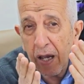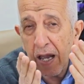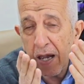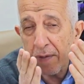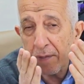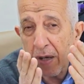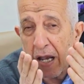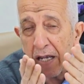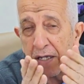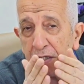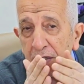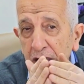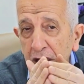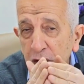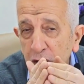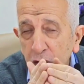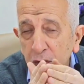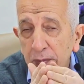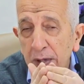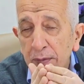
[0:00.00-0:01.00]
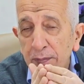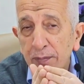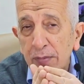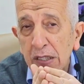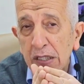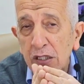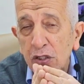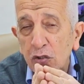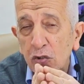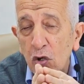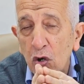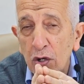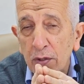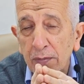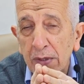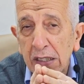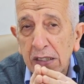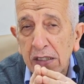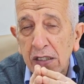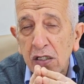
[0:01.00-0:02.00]
by the human being
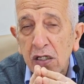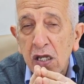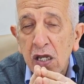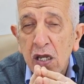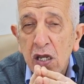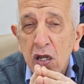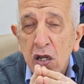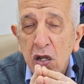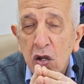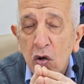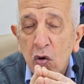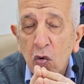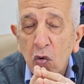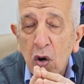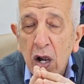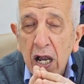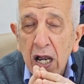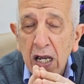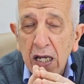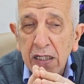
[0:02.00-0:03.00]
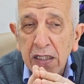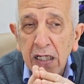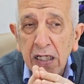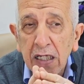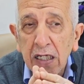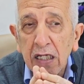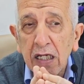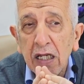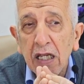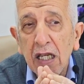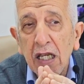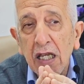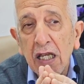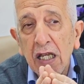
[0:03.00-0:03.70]
normally, while